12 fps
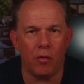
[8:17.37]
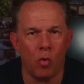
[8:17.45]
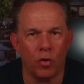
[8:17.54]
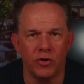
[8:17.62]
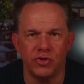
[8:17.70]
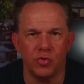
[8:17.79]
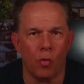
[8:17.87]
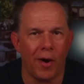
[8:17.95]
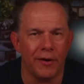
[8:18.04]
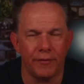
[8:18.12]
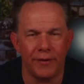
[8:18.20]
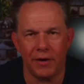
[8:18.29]
orange
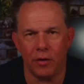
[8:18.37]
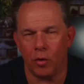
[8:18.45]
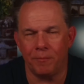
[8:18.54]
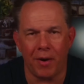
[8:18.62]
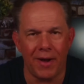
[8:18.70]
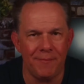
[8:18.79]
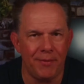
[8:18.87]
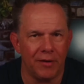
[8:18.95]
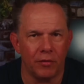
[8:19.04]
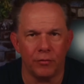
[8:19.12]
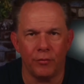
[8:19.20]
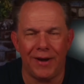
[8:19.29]
wiring or piping
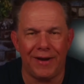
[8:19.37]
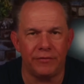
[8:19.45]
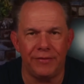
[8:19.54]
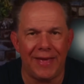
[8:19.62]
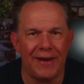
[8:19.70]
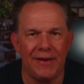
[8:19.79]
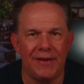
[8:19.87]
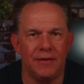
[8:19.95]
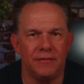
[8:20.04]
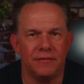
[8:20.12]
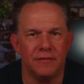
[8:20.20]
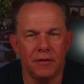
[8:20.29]
or whatever that
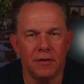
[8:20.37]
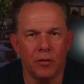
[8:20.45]
is.